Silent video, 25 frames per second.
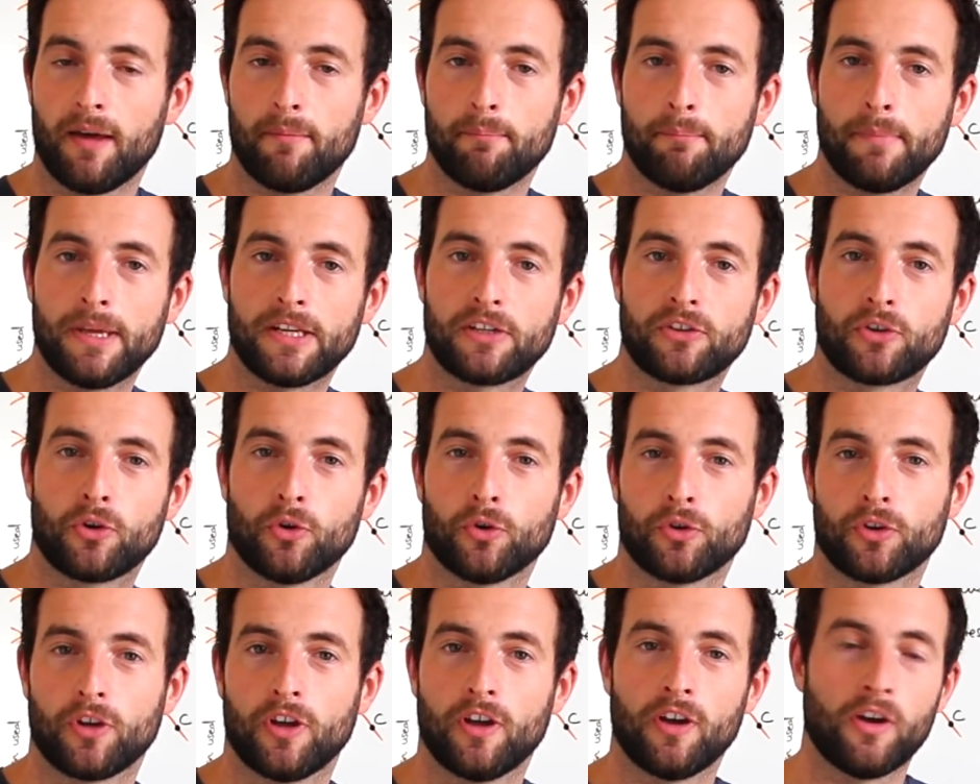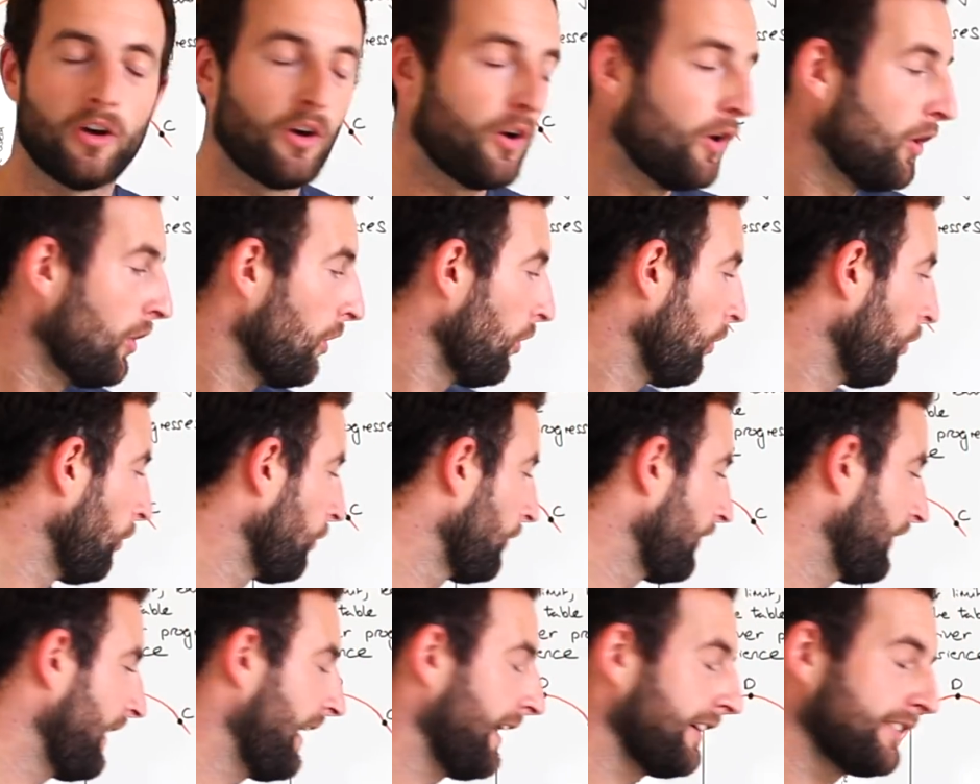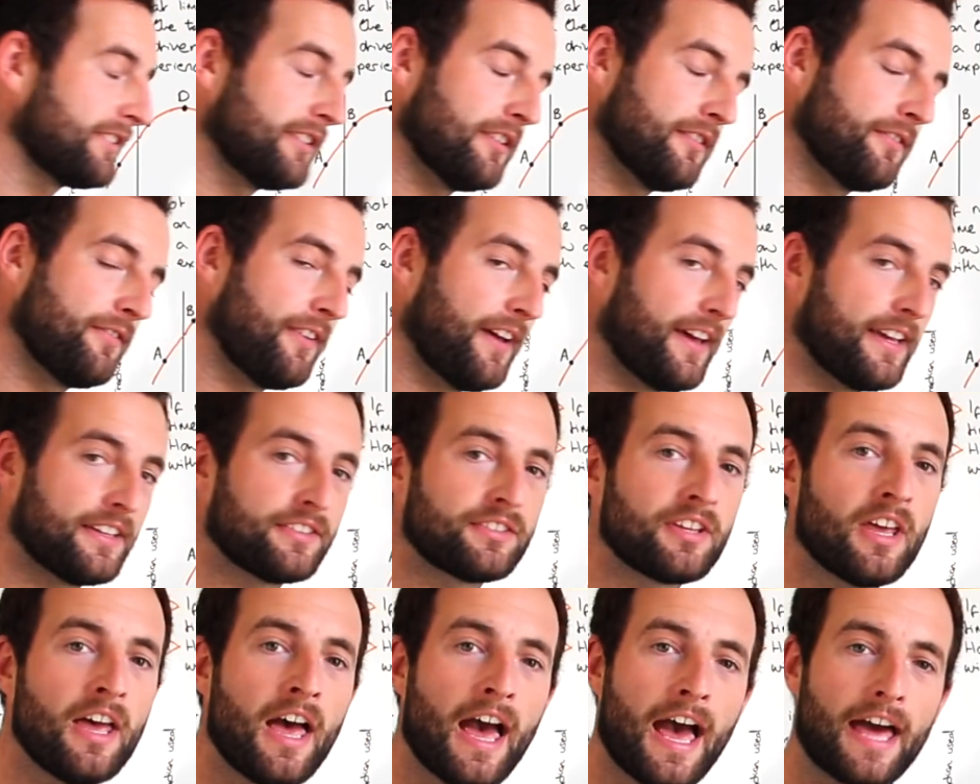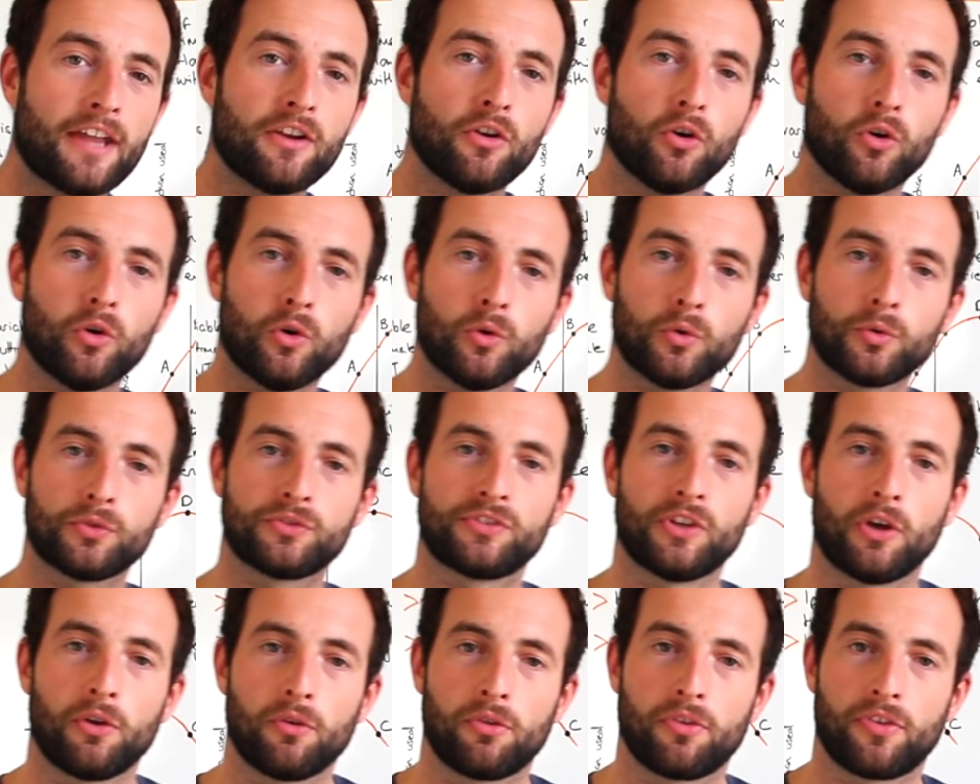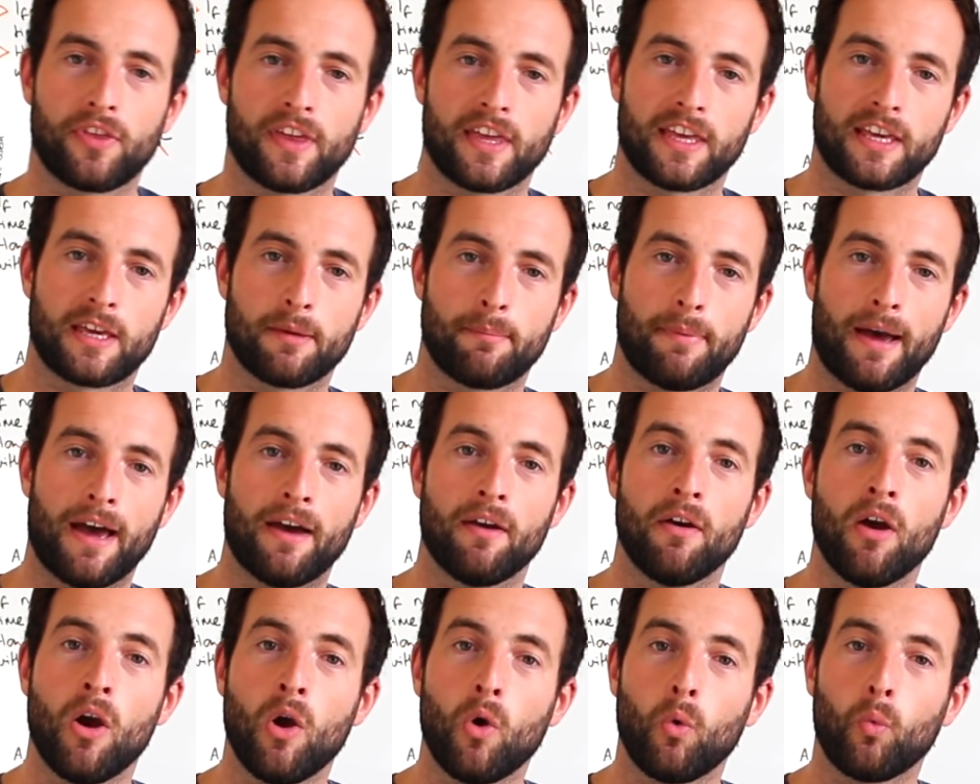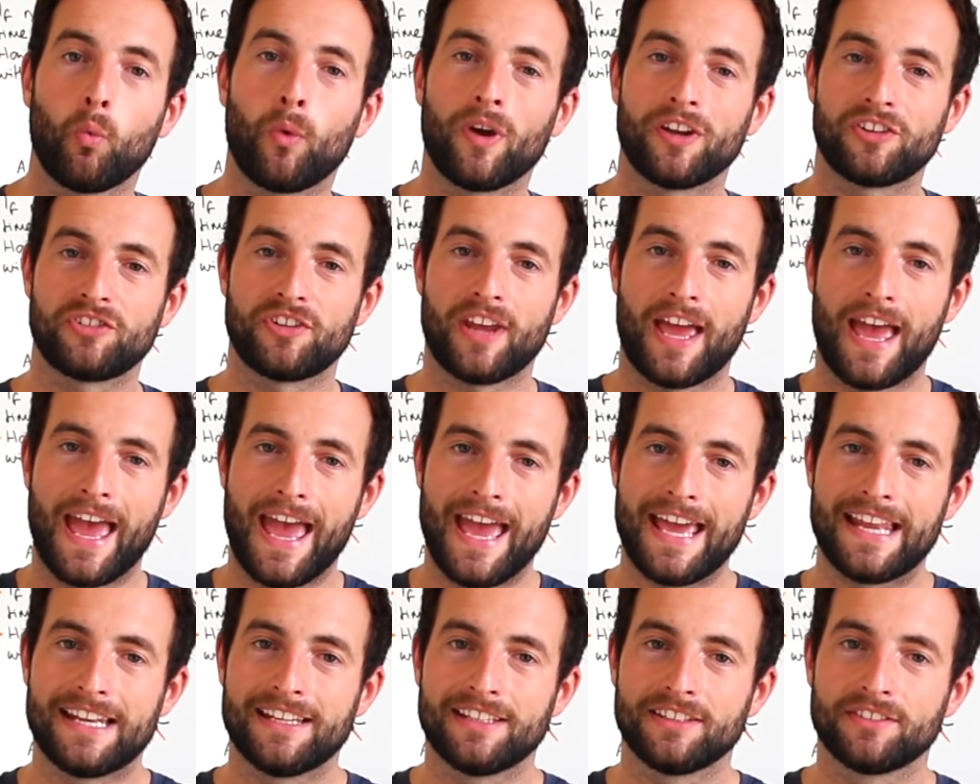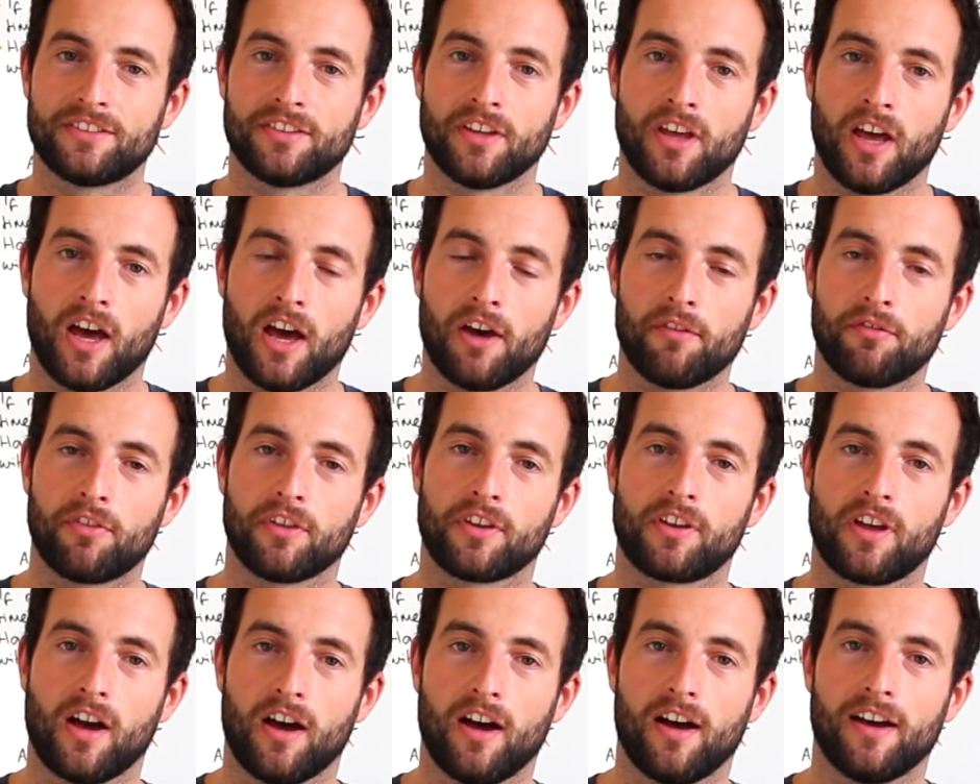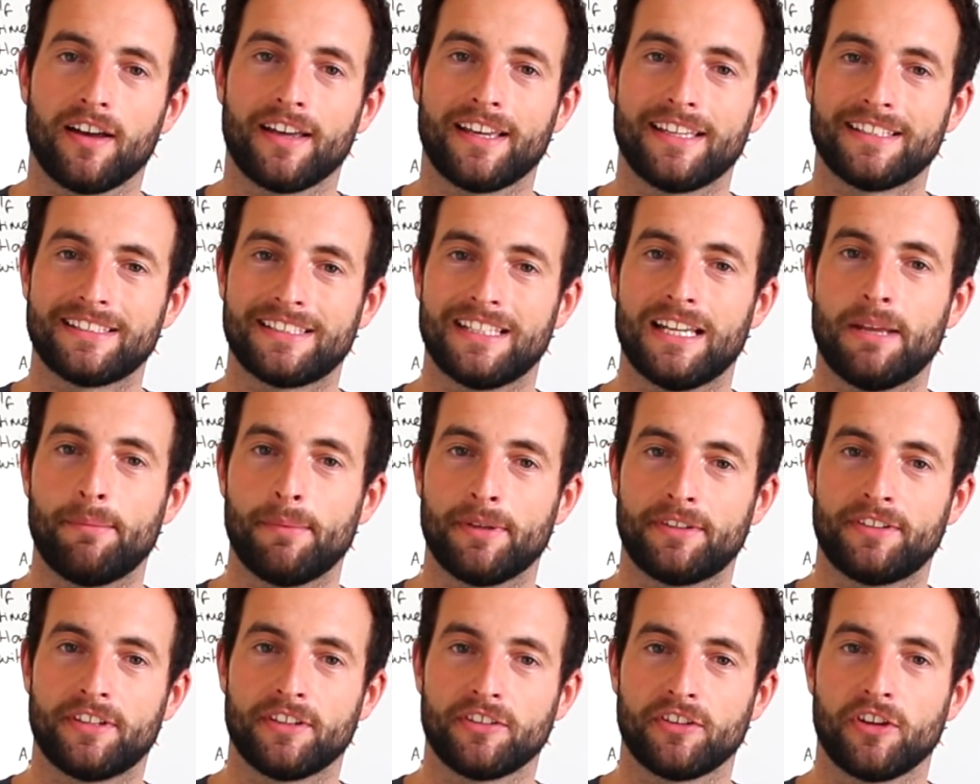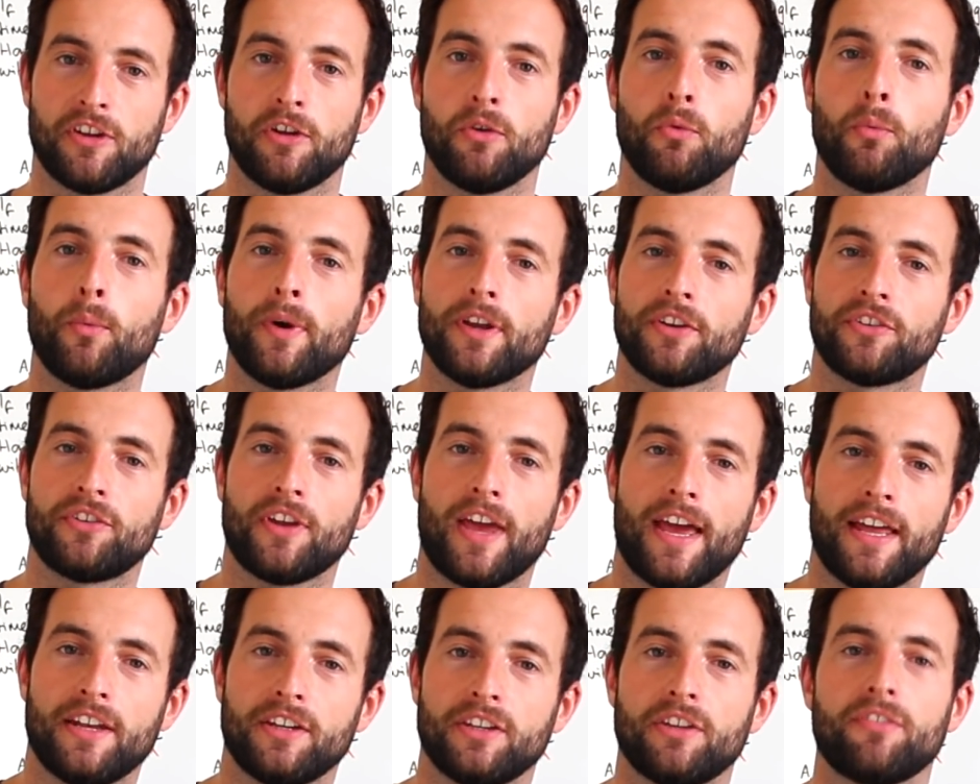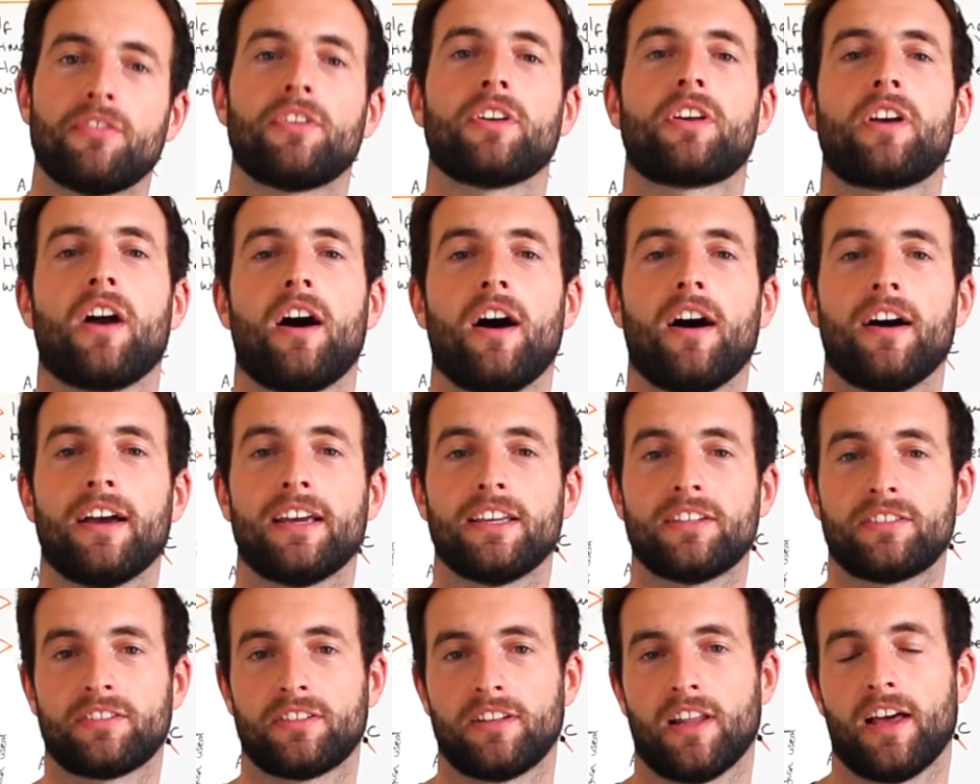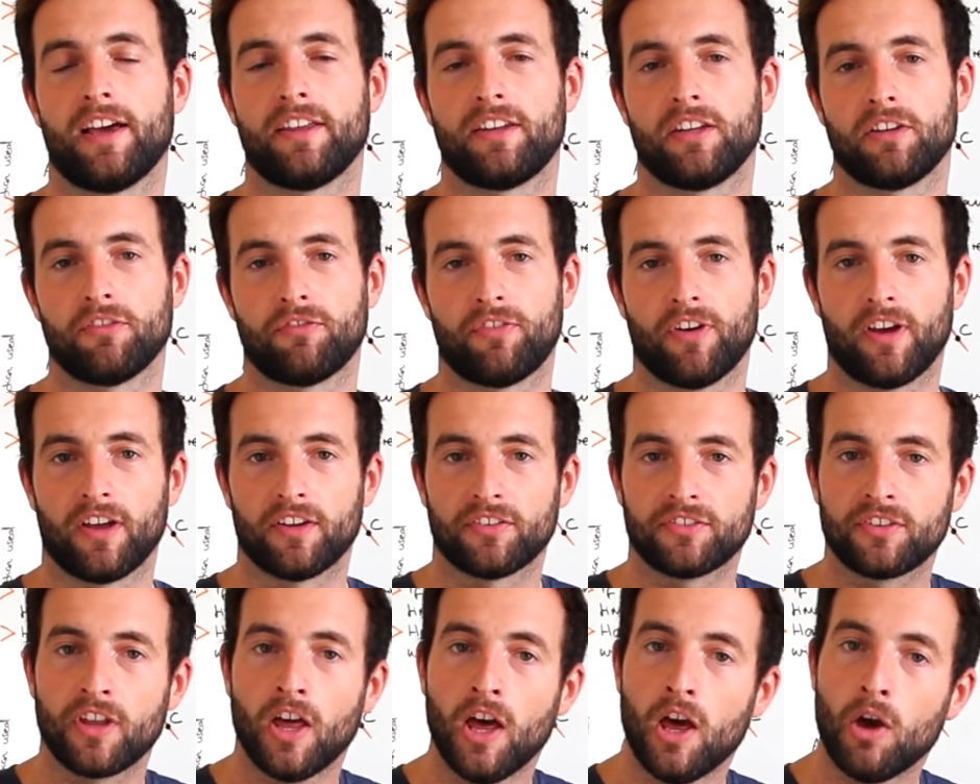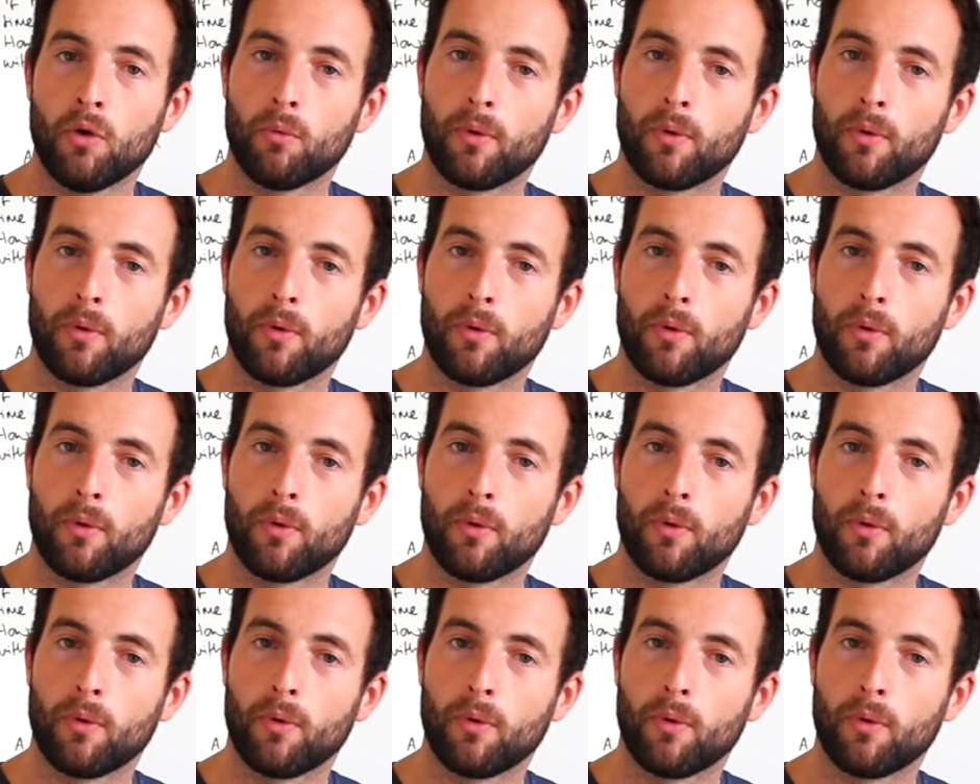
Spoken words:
mid-corner, or the exit phase, and also think about which end of the car is limiting you, which end of the car is sliding first,